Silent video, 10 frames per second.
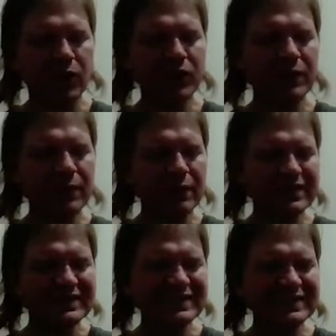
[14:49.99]
are you going to be able to
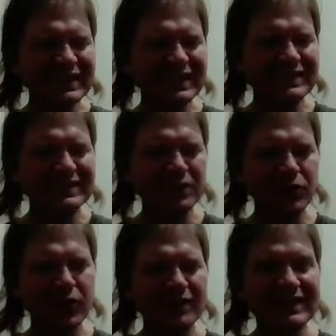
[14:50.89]
consistently get this on
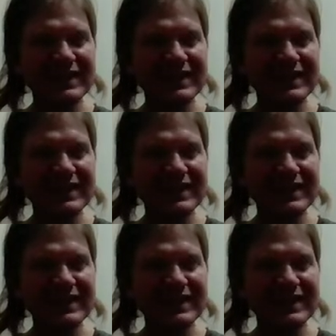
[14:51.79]
curve?